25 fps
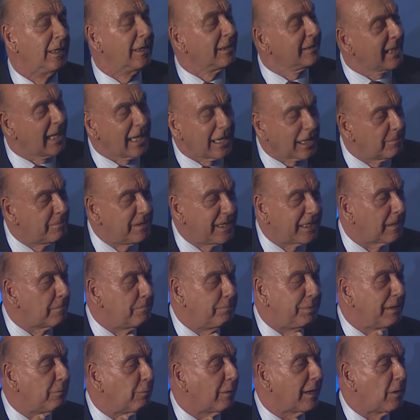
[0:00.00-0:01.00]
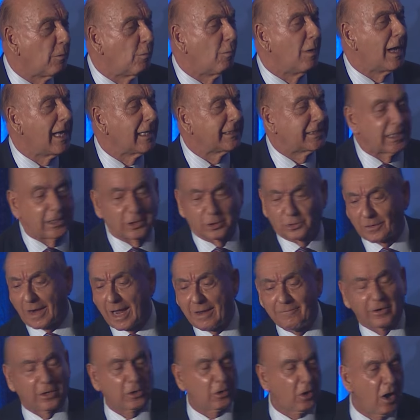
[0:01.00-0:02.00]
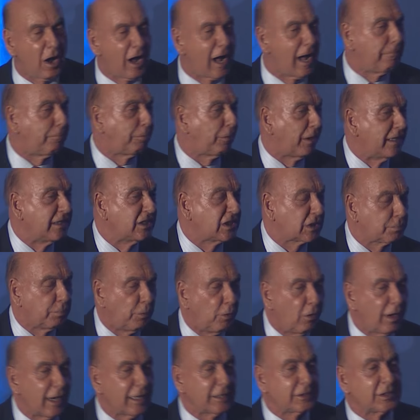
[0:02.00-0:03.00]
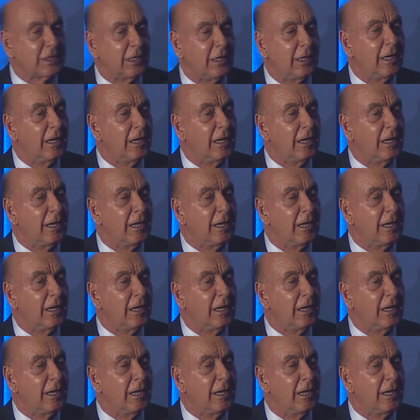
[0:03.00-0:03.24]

Tell him he can be what he wants. He can drive a car, play sports,